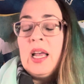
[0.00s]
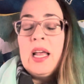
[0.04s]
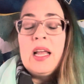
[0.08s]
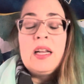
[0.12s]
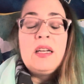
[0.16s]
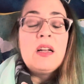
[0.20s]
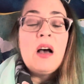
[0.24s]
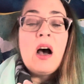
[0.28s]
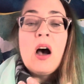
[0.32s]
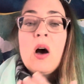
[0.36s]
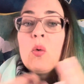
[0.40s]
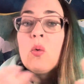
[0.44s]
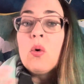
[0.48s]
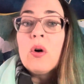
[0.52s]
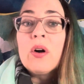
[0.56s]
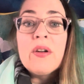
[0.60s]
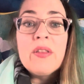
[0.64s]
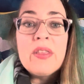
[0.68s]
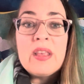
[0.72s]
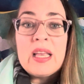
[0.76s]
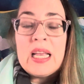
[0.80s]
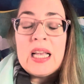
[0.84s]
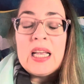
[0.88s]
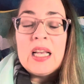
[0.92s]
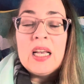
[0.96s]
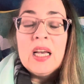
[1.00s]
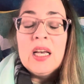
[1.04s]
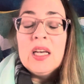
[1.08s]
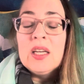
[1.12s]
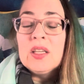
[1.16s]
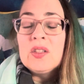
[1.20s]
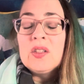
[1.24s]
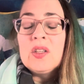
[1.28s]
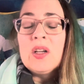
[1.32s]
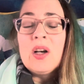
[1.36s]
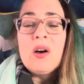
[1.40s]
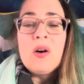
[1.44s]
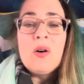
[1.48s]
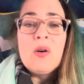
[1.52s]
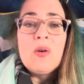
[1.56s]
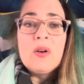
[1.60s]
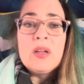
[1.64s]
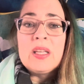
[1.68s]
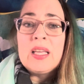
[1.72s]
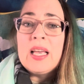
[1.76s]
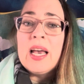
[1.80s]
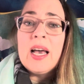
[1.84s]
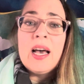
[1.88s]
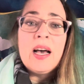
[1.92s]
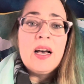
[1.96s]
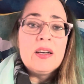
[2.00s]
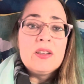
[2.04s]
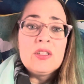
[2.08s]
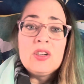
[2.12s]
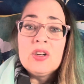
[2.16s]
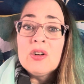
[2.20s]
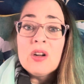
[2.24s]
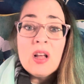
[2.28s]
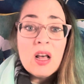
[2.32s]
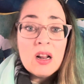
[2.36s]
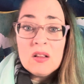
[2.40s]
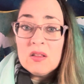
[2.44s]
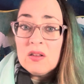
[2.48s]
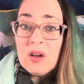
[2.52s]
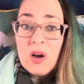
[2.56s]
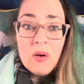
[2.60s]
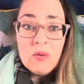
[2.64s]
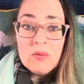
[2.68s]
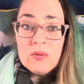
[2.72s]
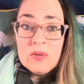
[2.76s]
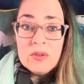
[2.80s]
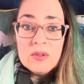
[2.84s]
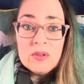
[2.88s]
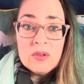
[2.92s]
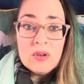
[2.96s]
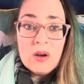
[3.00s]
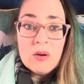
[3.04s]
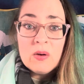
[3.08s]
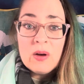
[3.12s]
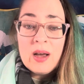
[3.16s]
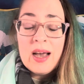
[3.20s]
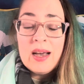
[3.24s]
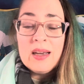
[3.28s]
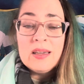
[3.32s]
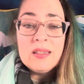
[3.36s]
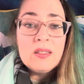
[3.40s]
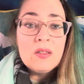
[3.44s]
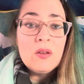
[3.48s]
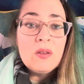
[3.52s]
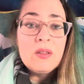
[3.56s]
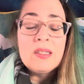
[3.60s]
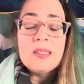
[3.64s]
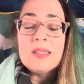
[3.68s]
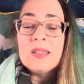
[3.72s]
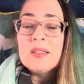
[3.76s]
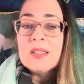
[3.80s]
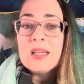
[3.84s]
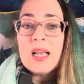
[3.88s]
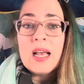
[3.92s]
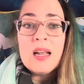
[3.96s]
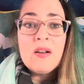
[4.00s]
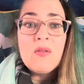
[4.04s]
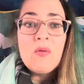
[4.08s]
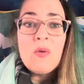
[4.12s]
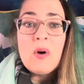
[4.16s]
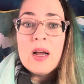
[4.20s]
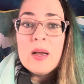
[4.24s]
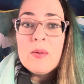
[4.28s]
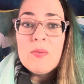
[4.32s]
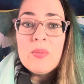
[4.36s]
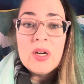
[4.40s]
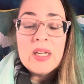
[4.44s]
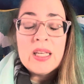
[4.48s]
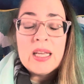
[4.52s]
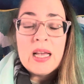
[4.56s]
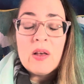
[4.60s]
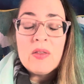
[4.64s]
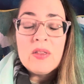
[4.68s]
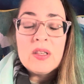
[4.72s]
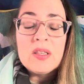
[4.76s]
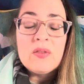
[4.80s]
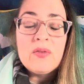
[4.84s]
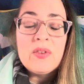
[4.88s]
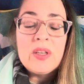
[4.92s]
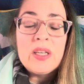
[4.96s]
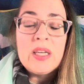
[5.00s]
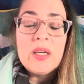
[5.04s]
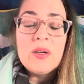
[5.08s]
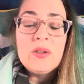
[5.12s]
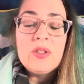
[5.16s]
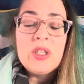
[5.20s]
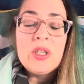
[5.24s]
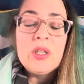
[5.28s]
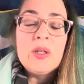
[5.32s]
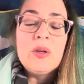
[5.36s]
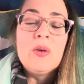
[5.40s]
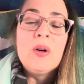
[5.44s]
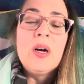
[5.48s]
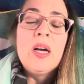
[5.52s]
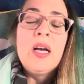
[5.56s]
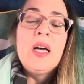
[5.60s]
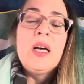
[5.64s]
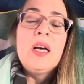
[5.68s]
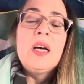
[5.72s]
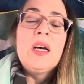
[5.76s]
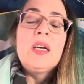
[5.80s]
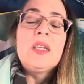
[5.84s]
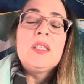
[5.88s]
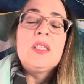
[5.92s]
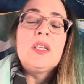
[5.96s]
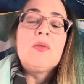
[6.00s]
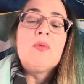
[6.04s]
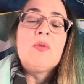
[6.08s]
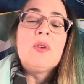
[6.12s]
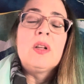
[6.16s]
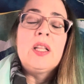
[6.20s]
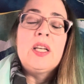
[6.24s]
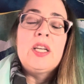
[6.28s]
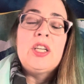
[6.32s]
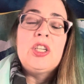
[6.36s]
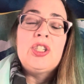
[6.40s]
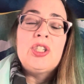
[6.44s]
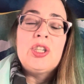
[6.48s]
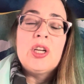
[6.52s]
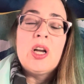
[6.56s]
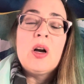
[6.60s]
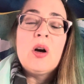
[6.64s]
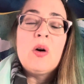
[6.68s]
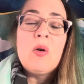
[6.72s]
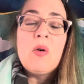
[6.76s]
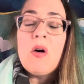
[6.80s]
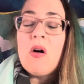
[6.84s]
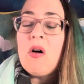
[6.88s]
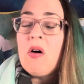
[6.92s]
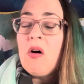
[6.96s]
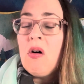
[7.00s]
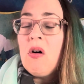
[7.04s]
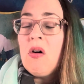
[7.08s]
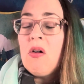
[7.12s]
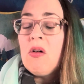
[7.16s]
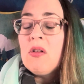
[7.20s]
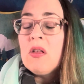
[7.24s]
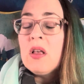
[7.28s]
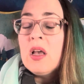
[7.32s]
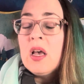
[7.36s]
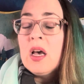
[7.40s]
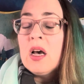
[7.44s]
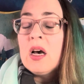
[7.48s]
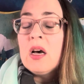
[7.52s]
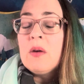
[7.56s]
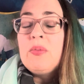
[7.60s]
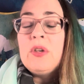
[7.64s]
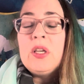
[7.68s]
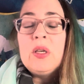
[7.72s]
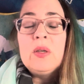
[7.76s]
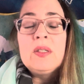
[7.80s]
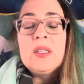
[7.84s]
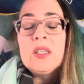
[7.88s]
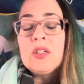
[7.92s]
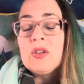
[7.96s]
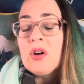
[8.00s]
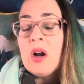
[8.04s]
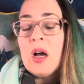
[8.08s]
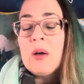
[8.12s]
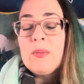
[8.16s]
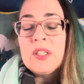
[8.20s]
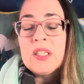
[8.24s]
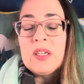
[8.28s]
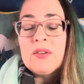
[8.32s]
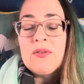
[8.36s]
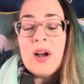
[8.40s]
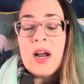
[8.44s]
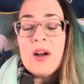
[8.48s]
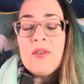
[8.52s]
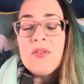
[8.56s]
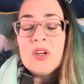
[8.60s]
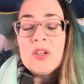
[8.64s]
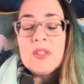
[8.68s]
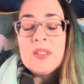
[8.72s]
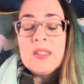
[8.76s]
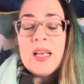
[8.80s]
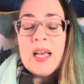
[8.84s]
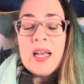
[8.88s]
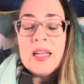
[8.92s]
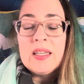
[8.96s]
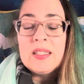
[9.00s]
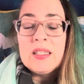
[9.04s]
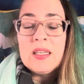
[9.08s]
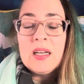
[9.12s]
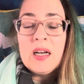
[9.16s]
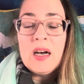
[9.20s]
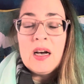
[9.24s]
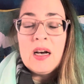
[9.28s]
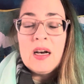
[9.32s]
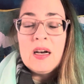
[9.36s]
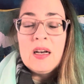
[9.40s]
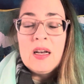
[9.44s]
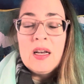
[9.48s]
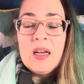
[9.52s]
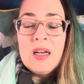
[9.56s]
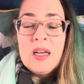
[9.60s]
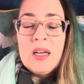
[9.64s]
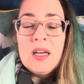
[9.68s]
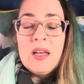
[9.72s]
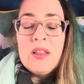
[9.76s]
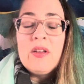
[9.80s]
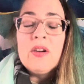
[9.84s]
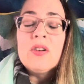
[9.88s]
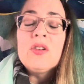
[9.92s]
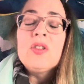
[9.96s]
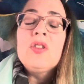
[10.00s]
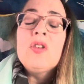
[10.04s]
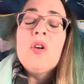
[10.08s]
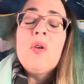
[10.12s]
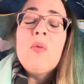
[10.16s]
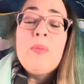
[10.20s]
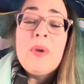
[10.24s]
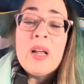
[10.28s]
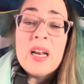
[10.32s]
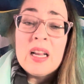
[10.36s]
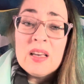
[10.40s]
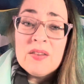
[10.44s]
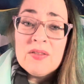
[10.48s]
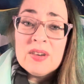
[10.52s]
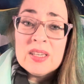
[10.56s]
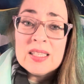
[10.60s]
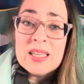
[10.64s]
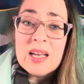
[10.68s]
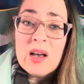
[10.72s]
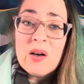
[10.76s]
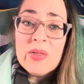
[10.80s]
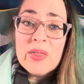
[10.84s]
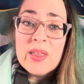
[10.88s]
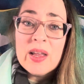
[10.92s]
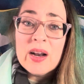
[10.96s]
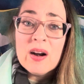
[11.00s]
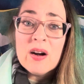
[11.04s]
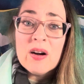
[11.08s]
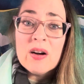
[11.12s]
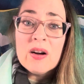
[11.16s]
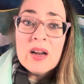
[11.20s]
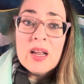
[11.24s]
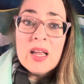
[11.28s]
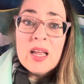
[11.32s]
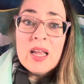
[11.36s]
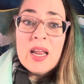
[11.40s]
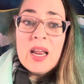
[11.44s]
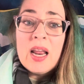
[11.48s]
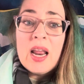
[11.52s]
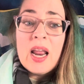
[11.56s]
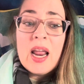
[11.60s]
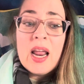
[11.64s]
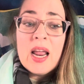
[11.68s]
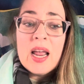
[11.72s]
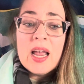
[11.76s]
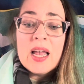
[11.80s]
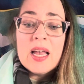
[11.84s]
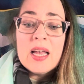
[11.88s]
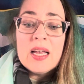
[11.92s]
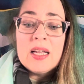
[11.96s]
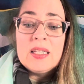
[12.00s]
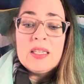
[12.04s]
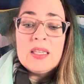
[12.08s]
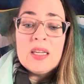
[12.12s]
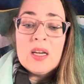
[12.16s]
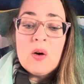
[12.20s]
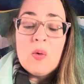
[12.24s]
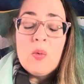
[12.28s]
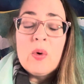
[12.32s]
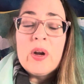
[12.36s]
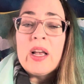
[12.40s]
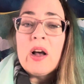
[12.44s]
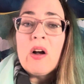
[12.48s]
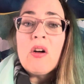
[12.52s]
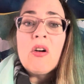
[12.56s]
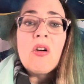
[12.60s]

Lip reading: not worthy. So yeah, you're not alone. Okay. So this is kind of why I'm putting out this video too, to really show all abuse and trauma survivors that there's so many of us out there, and we are